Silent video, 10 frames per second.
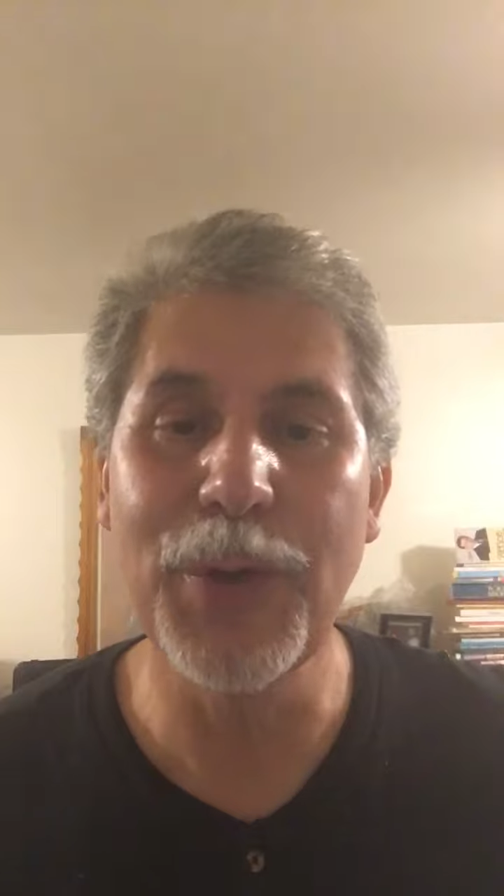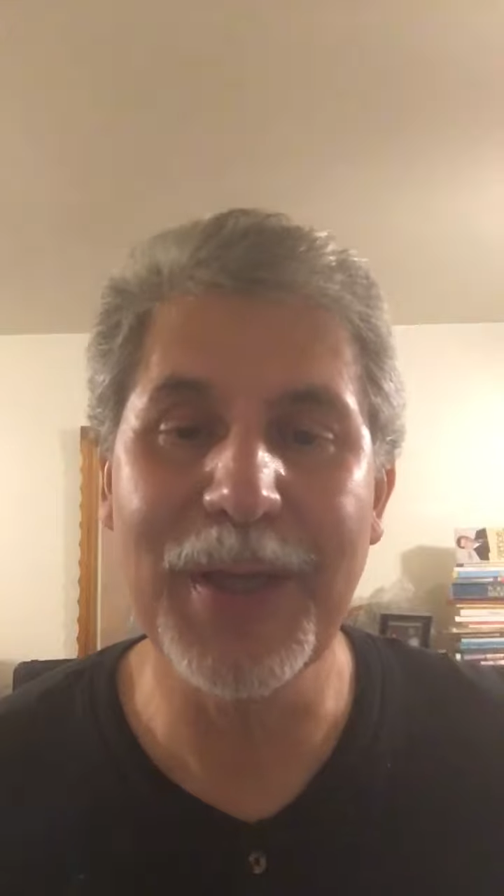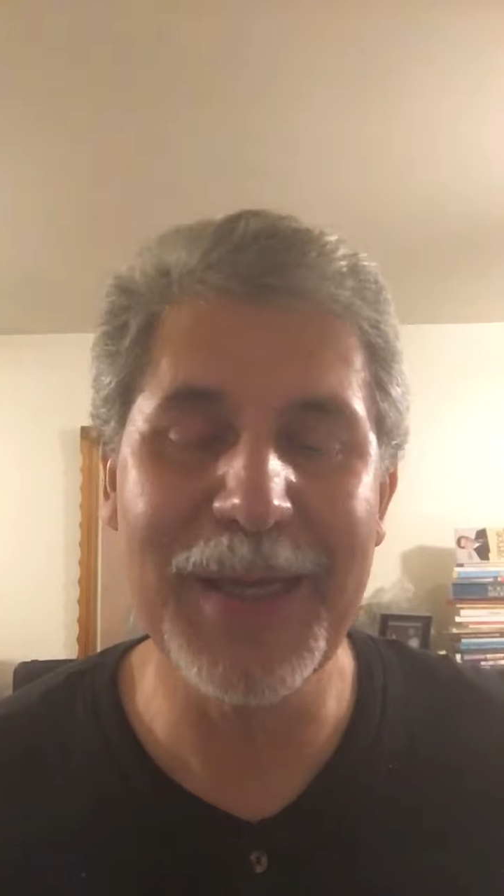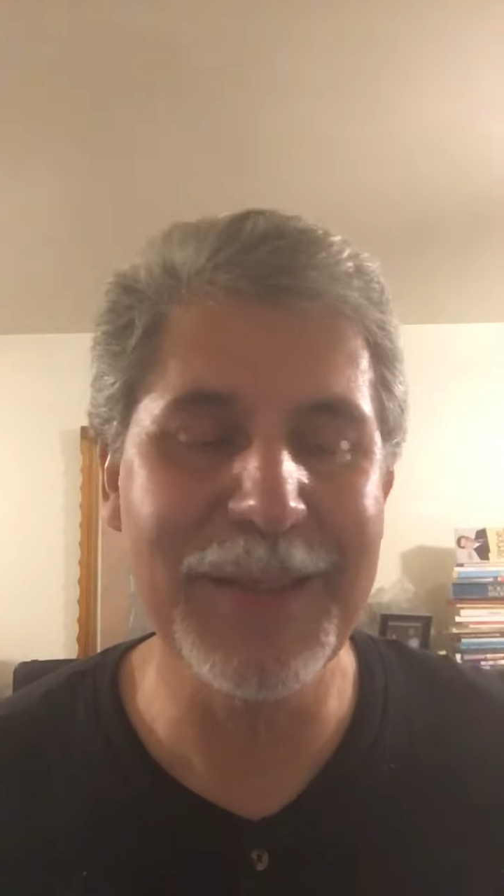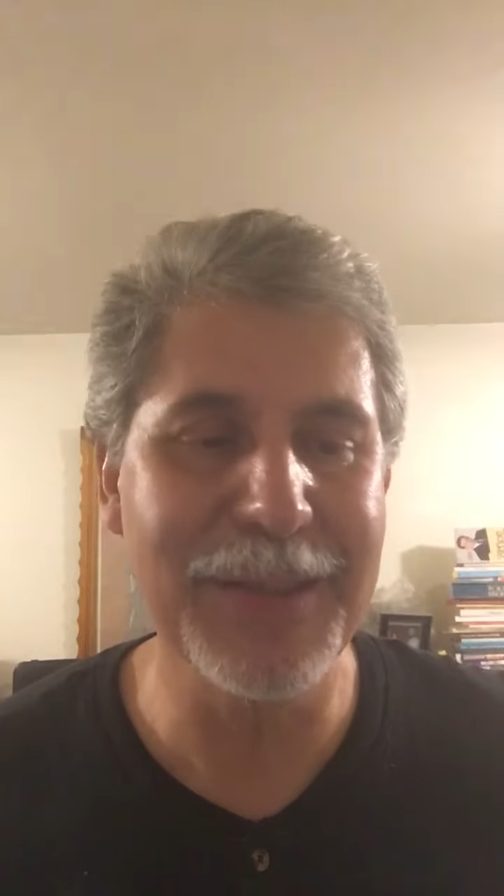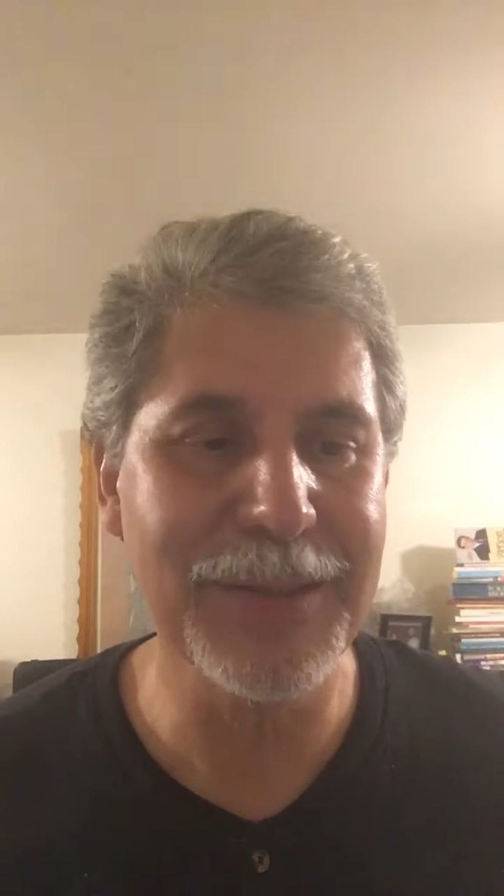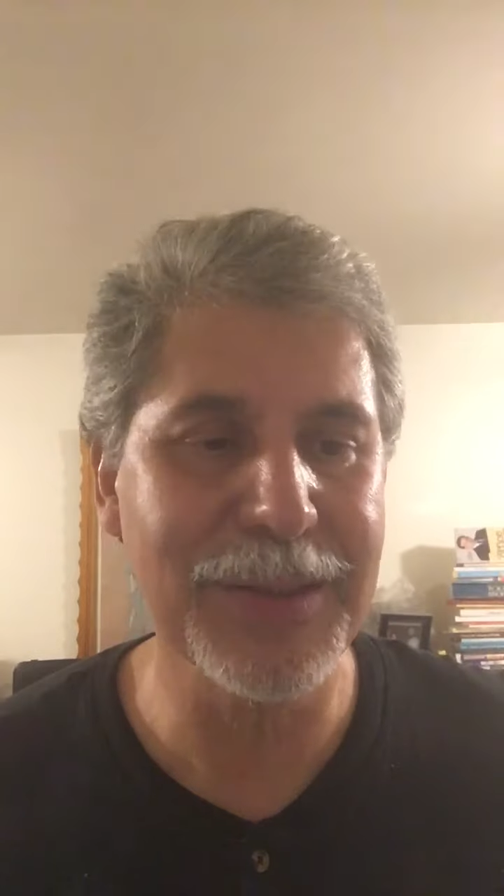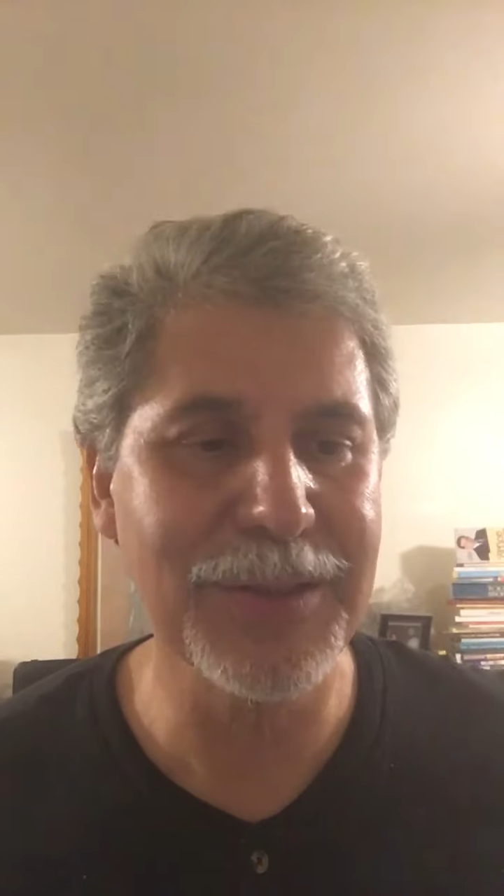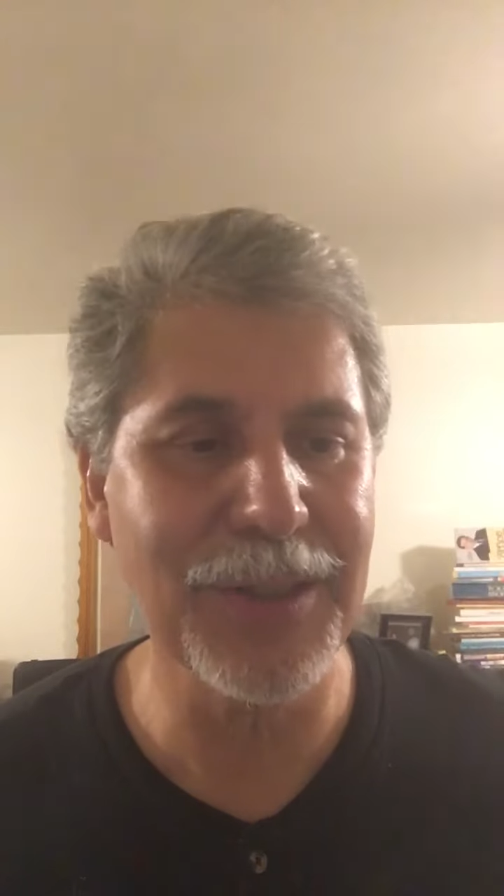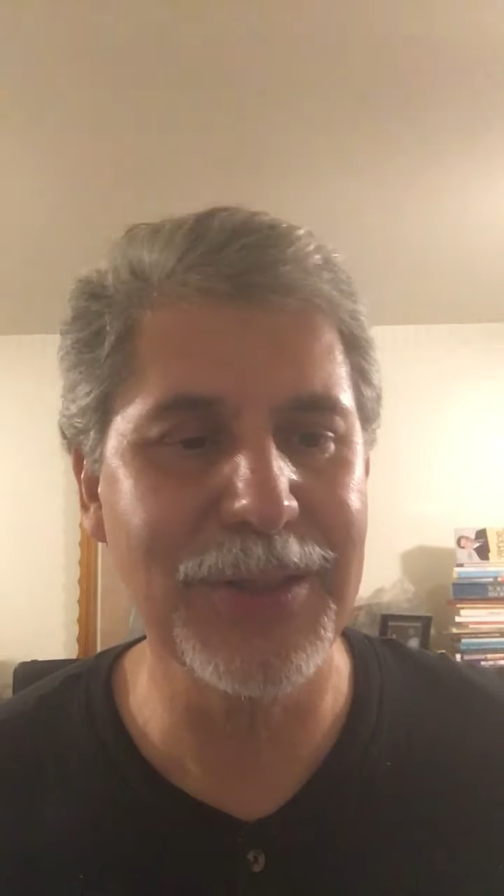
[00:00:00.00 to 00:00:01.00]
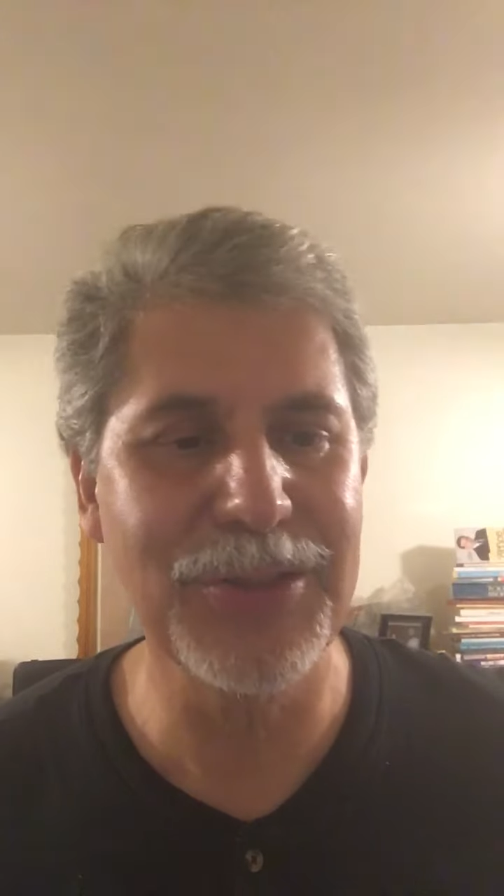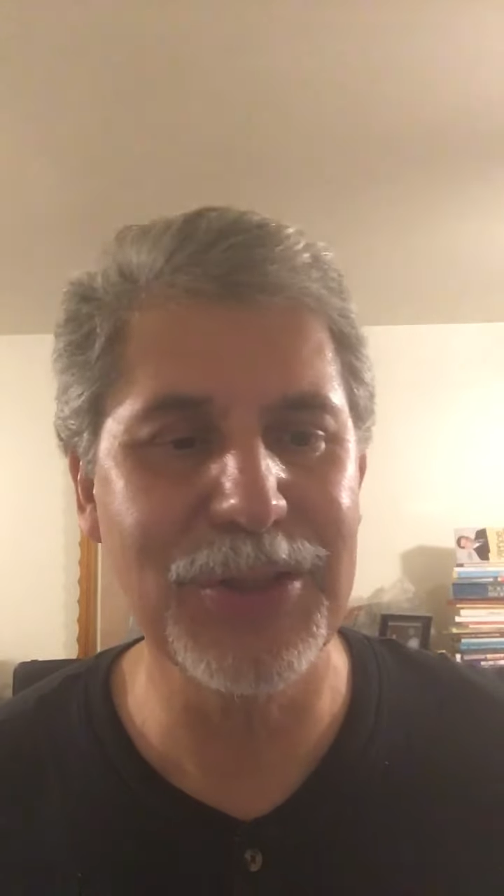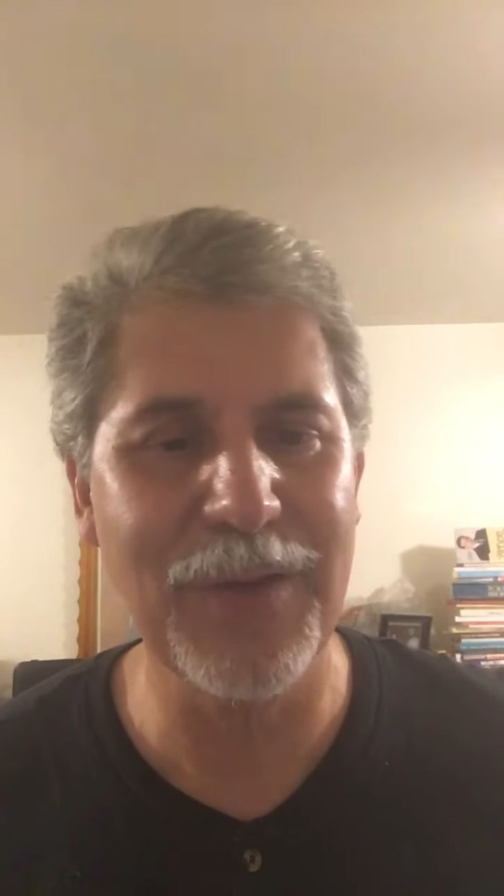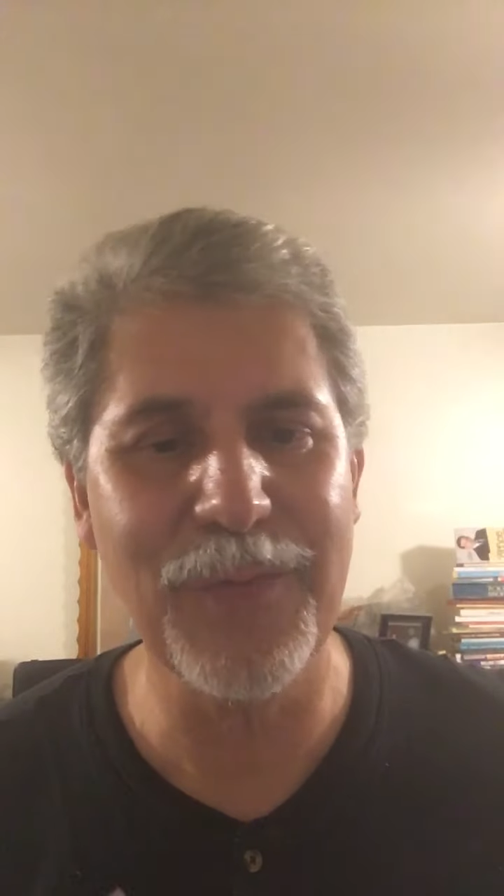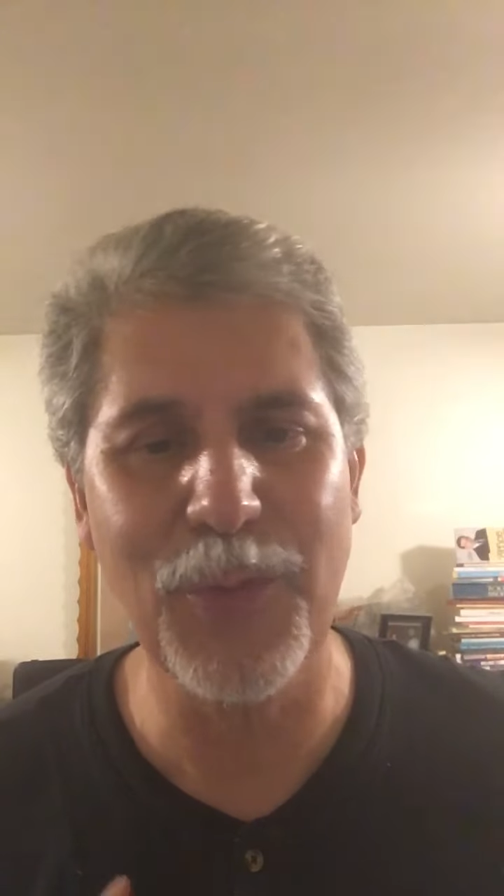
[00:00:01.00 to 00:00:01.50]
Okay, this is
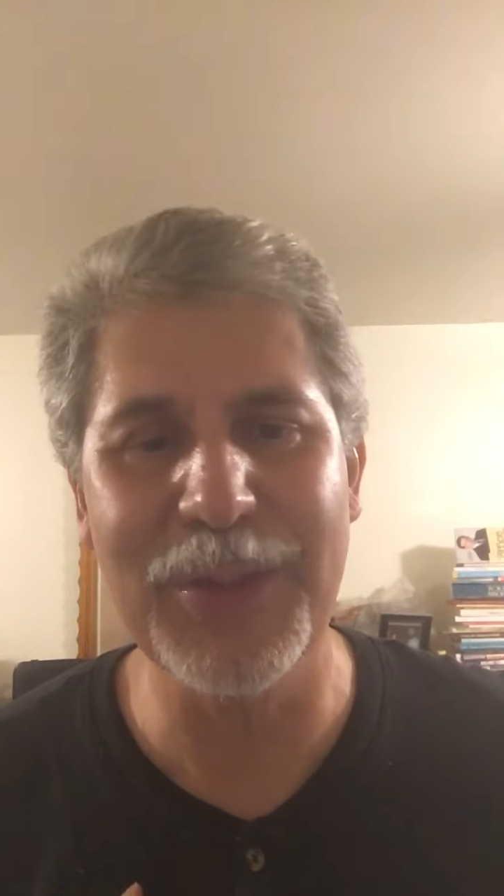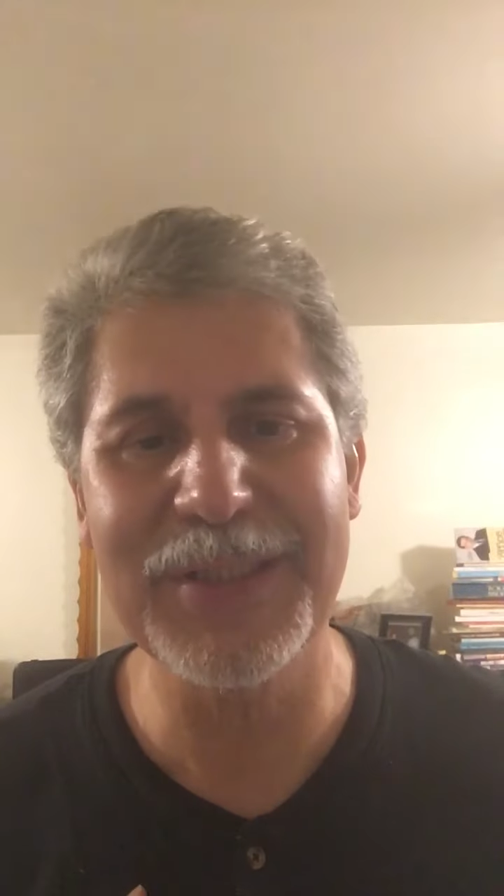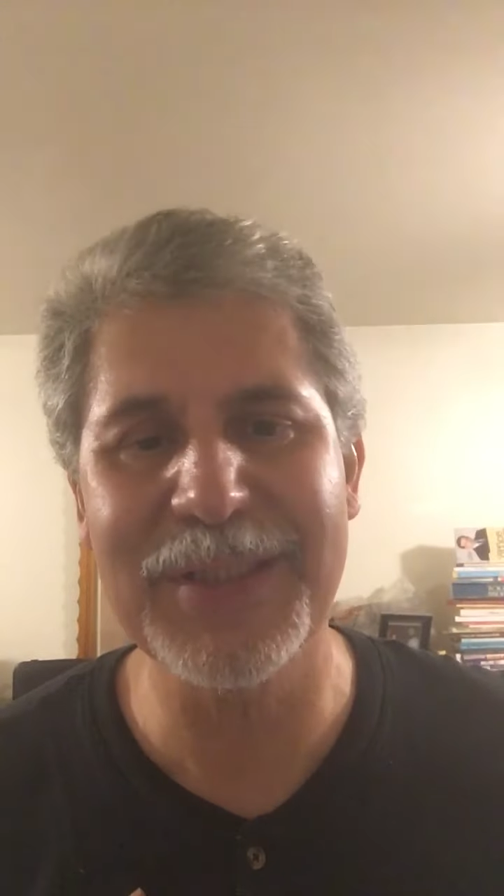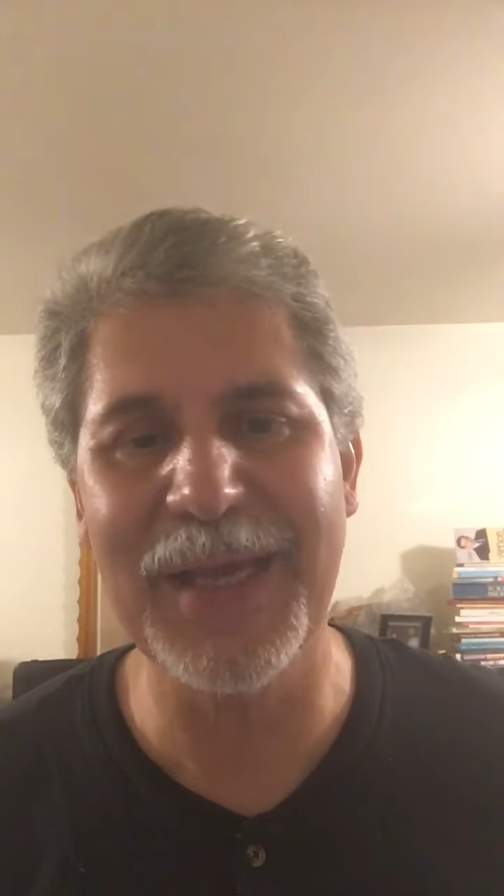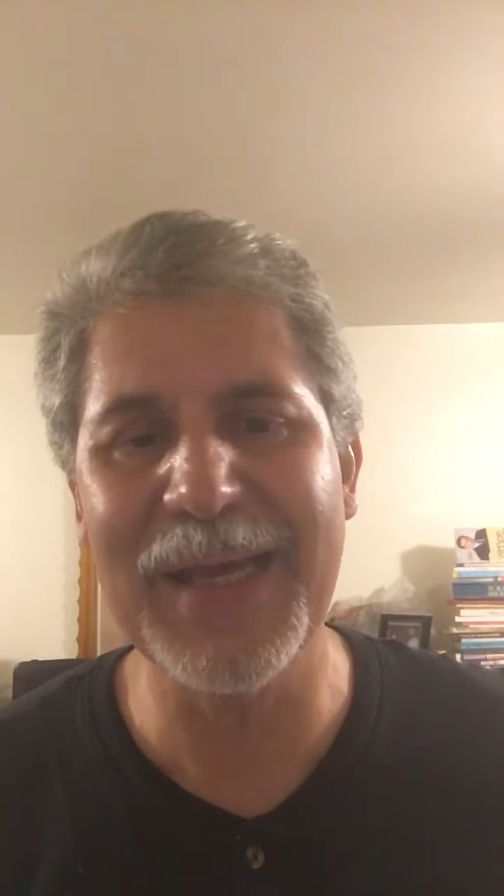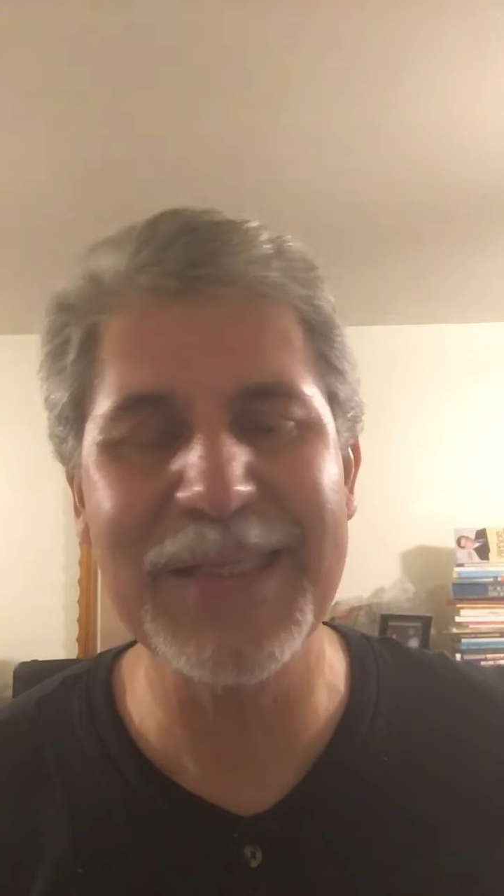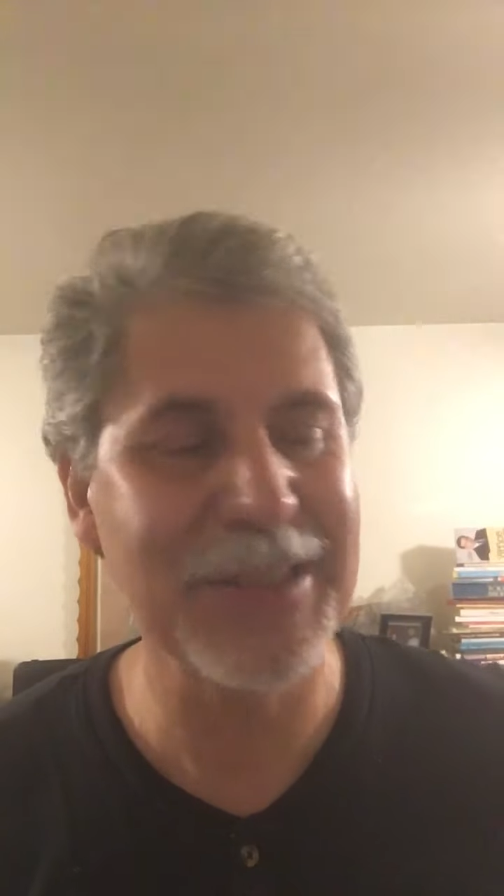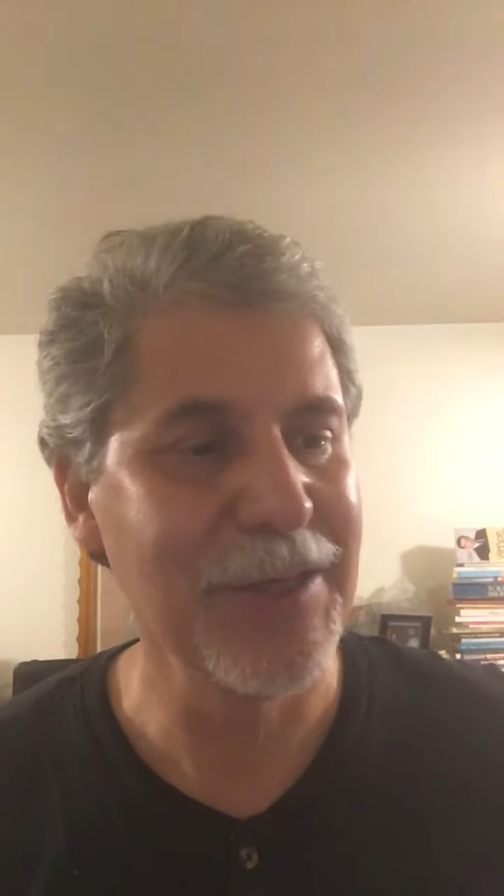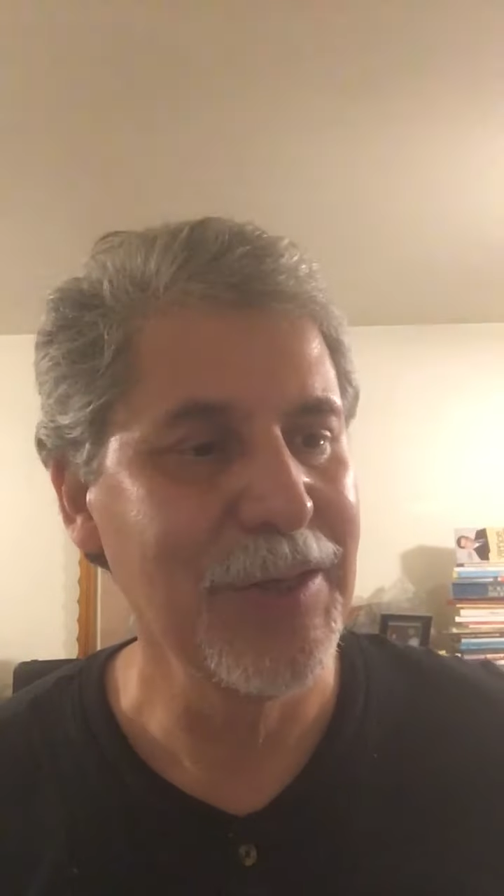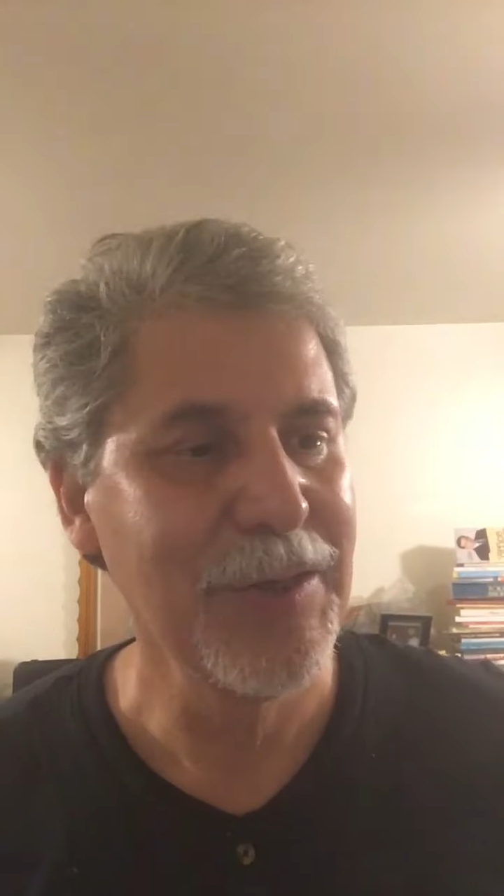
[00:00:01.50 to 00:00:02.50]
Jeff Cortez